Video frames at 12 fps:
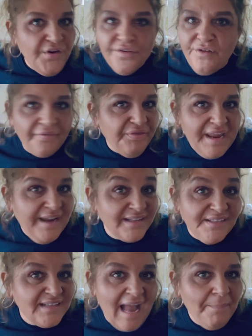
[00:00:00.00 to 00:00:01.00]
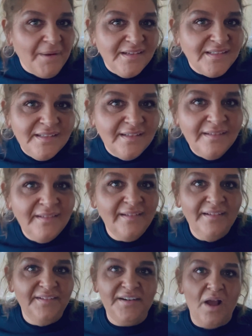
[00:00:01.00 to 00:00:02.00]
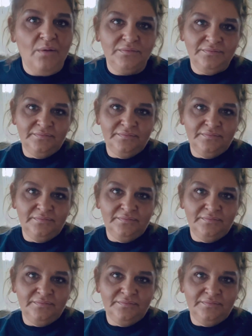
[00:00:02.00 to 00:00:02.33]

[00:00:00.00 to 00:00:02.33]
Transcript: or nothing can stop us. No.